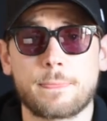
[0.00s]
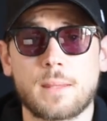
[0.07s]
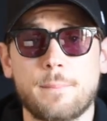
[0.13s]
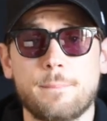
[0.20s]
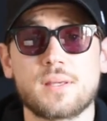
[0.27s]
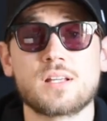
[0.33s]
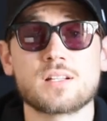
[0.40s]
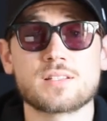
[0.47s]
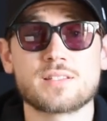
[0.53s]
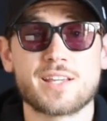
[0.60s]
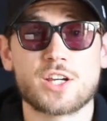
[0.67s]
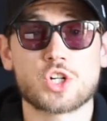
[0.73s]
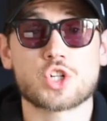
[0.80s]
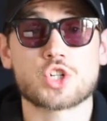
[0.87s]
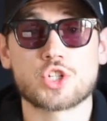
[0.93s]
because they
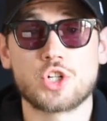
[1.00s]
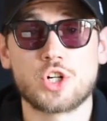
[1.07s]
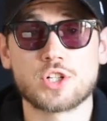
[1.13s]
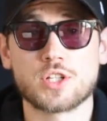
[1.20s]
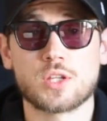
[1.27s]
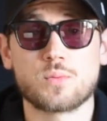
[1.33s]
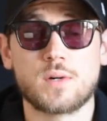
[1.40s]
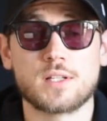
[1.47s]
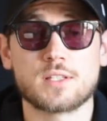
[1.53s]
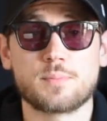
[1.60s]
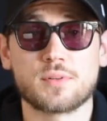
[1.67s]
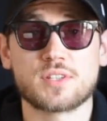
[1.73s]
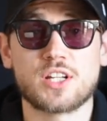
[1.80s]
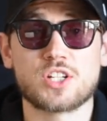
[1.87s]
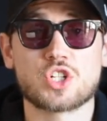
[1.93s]
are sure that once
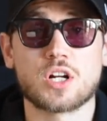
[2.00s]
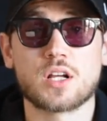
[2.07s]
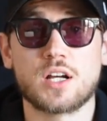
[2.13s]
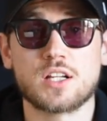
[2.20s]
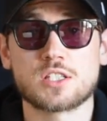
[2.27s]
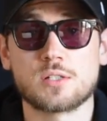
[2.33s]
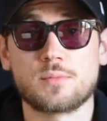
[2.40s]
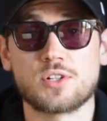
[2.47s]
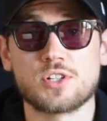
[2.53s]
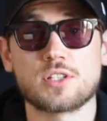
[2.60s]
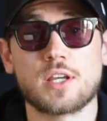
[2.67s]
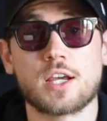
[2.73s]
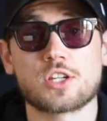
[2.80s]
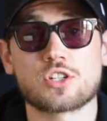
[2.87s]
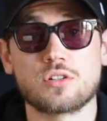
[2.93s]
potential customers
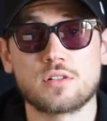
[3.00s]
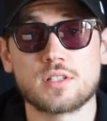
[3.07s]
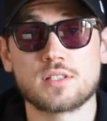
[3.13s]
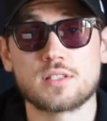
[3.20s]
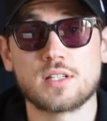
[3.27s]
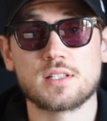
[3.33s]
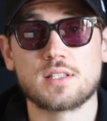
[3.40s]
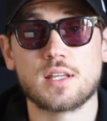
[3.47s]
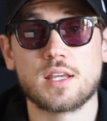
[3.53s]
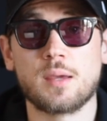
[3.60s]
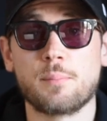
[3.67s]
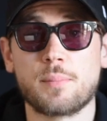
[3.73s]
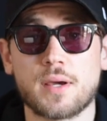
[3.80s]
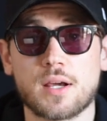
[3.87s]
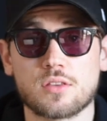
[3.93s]
actually sees the
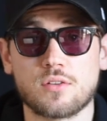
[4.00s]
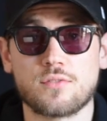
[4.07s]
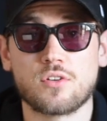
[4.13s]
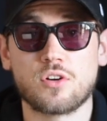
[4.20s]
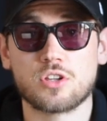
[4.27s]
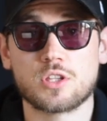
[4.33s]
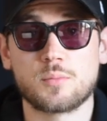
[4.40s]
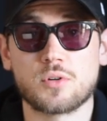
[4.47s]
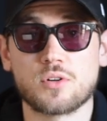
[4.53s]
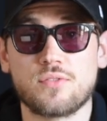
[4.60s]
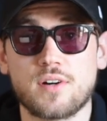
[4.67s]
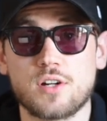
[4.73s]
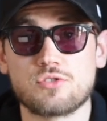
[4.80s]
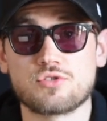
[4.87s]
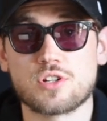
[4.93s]
impact of Gotham or
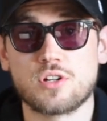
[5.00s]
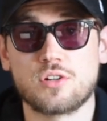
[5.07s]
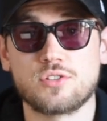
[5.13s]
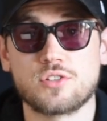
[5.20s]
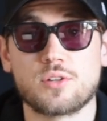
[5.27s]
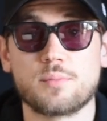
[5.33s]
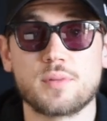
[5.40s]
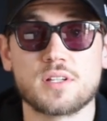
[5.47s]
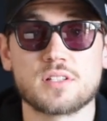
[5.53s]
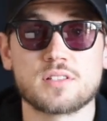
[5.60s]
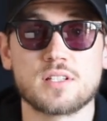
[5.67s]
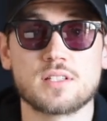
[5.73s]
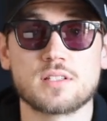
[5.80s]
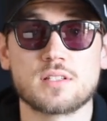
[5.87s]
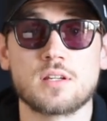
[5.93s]
Foundry on their
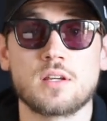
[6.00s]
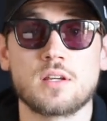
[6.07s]
business,